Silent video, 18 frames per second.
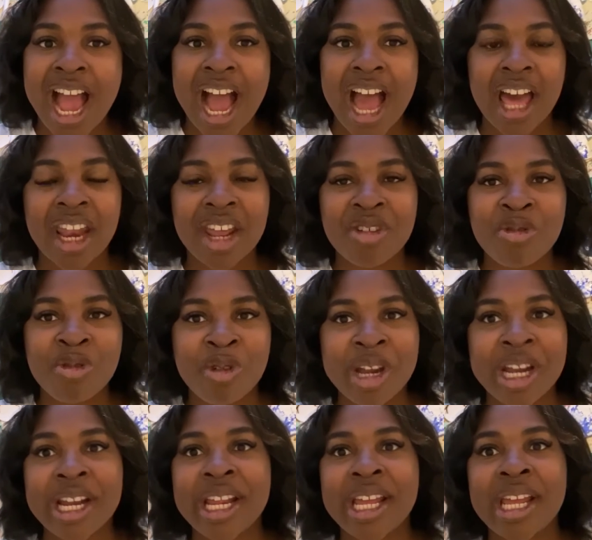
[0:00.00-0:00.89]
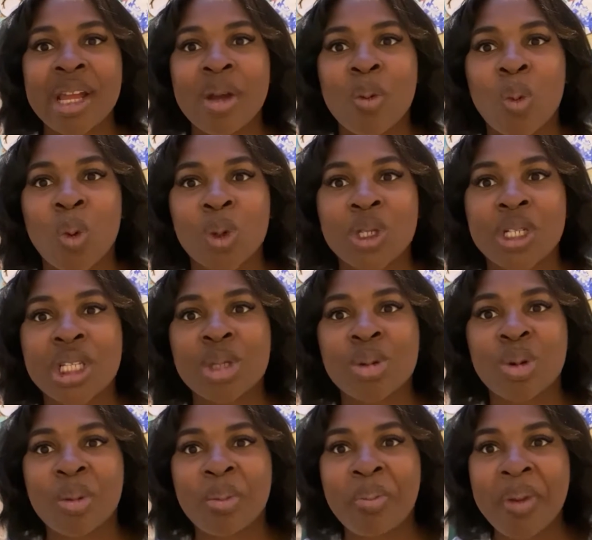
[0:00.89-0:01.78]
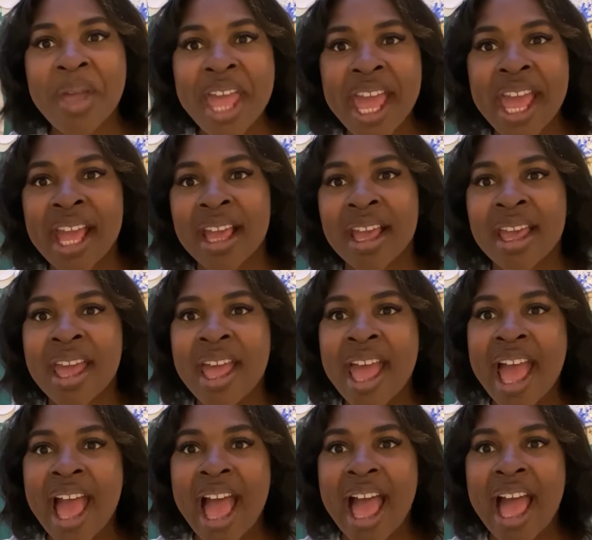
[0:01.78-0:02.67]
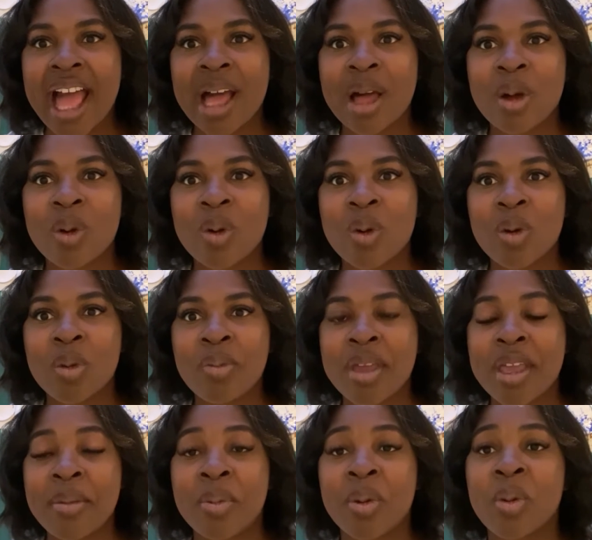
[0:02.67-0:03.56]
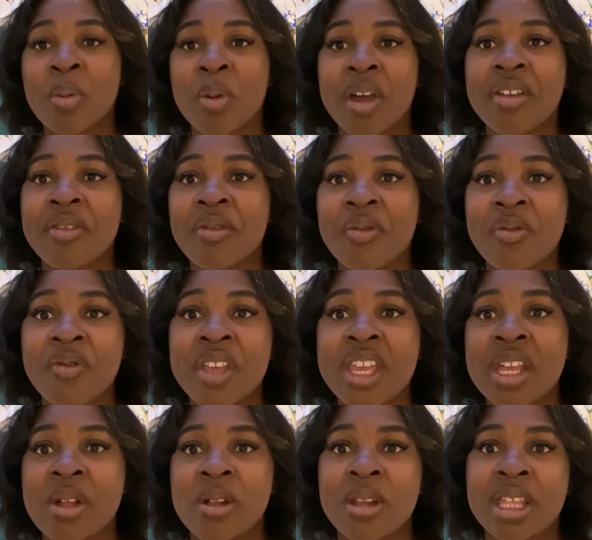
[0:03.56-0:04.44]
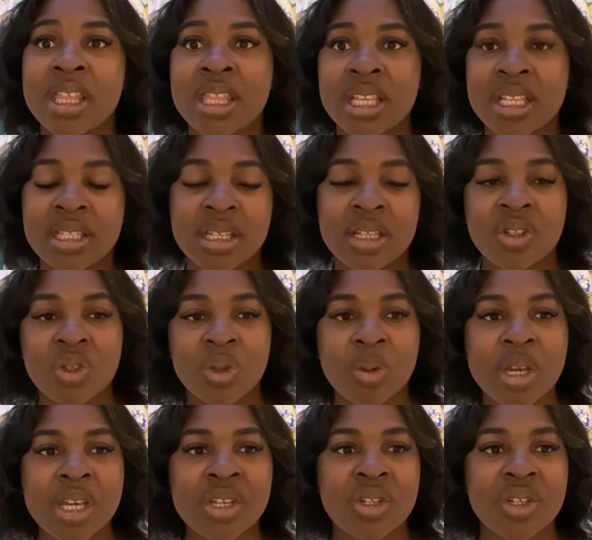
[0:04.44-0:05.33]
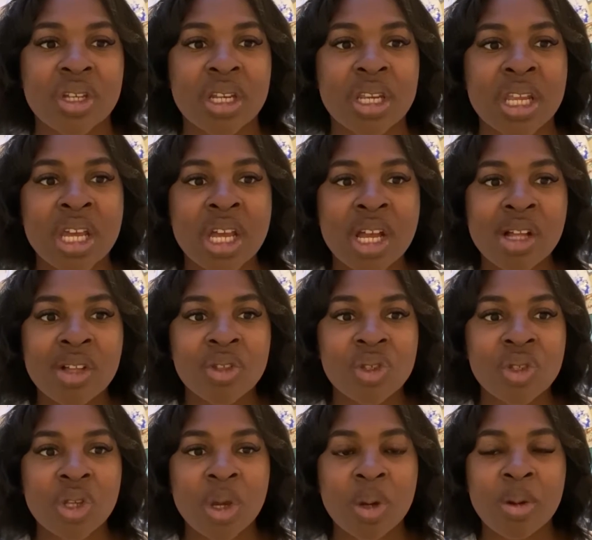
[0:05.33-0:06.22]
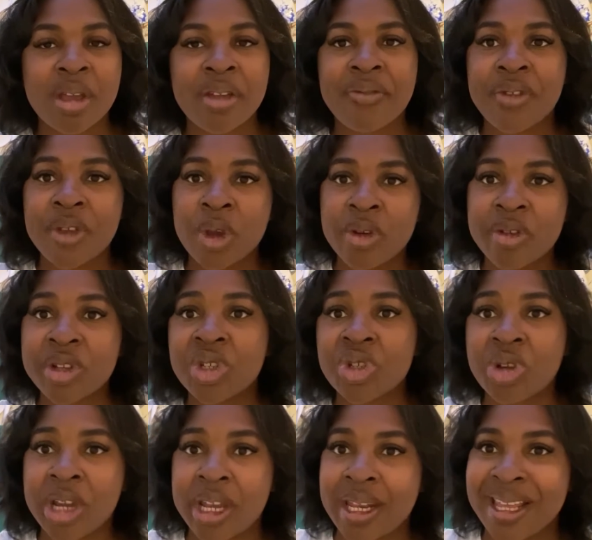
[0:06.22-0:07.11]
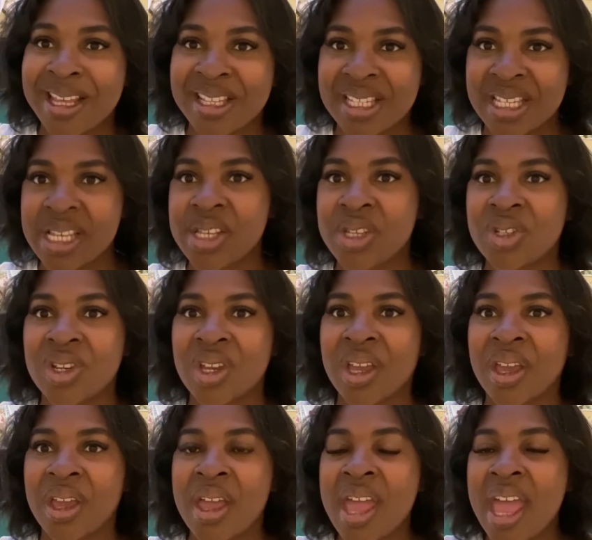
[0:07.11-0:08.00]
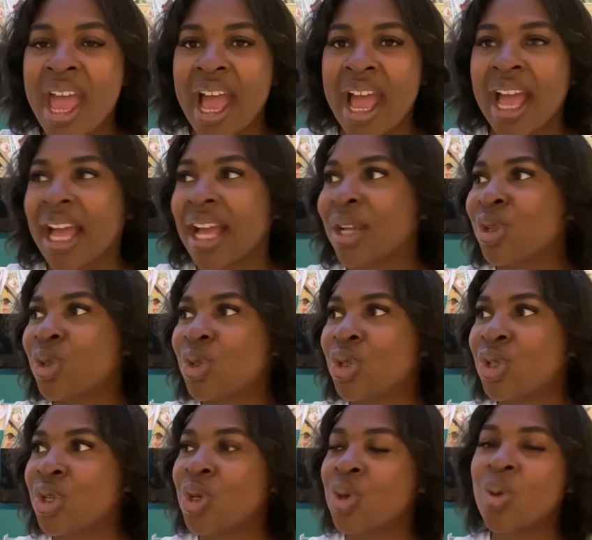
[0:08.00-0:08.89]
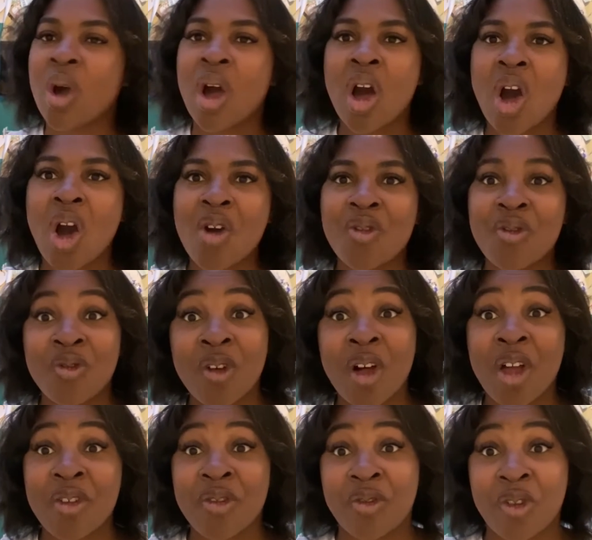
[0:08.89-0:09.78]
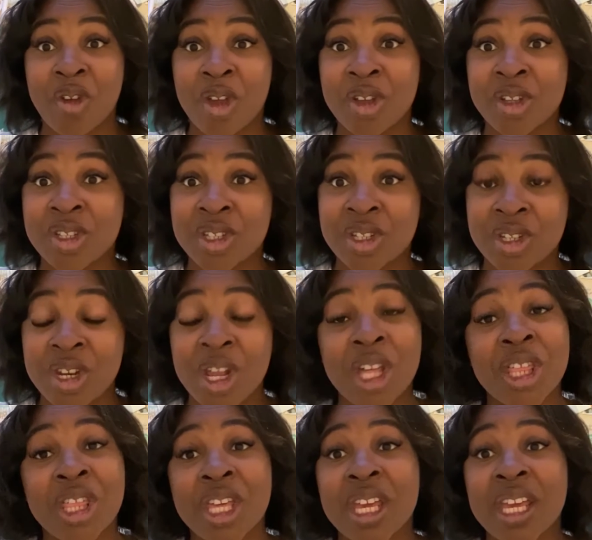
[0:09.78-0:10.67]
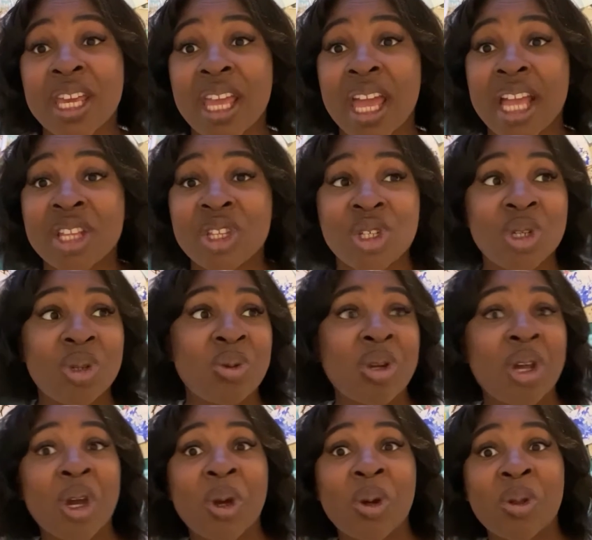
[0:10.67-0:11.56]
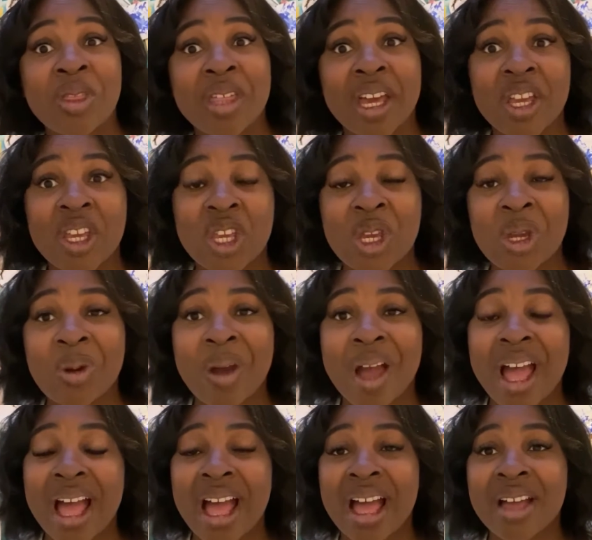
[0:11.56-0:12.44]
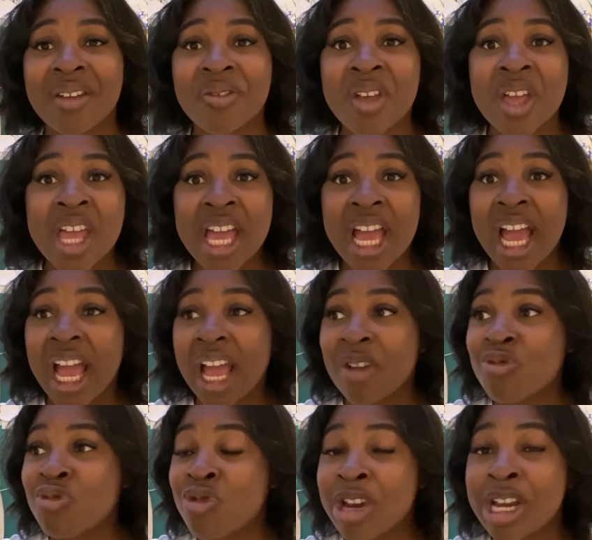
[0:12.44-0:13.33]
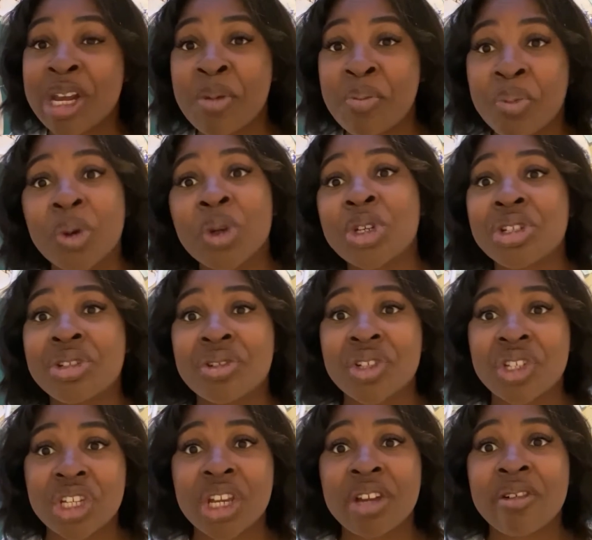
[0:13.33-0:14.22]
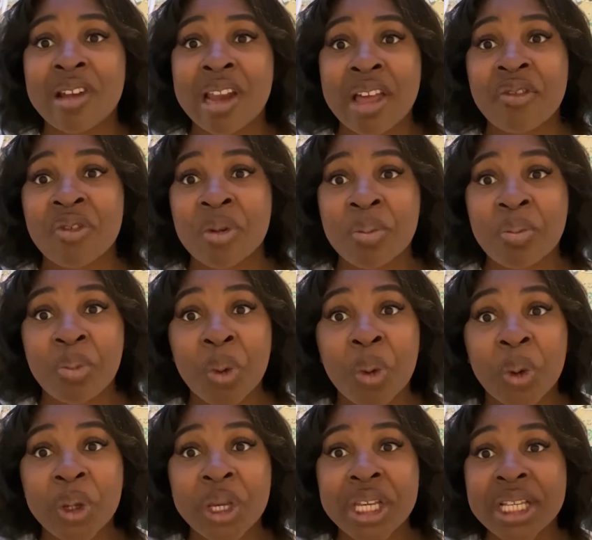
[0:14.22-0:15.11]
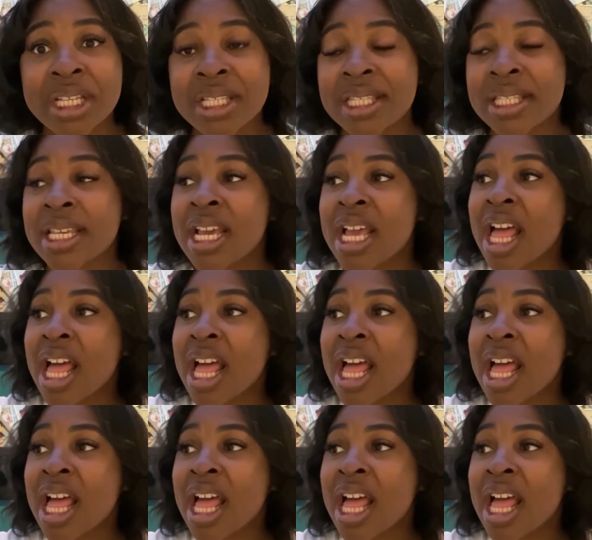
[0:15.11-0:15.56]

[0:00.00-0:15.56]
And I really wanted to unpick how people might feel in this situation. So if you're a training teacher and you are 5 foot nothing and you know that you have really boisterous year 11 boys